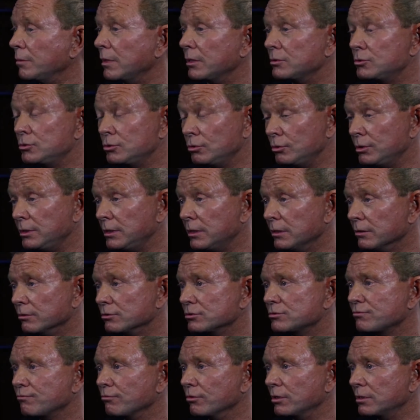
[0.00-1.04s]
Took about 2
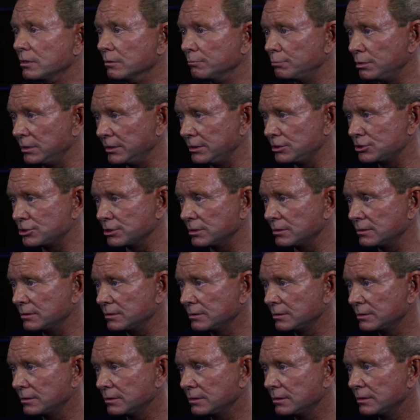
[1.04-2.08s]
years for
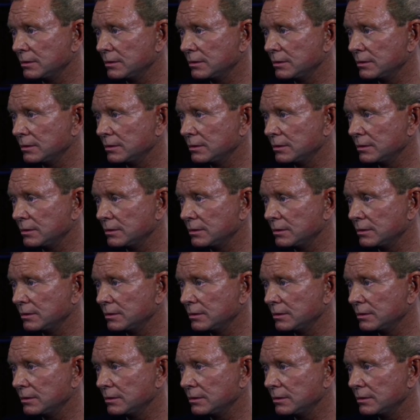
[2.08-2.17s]
completion.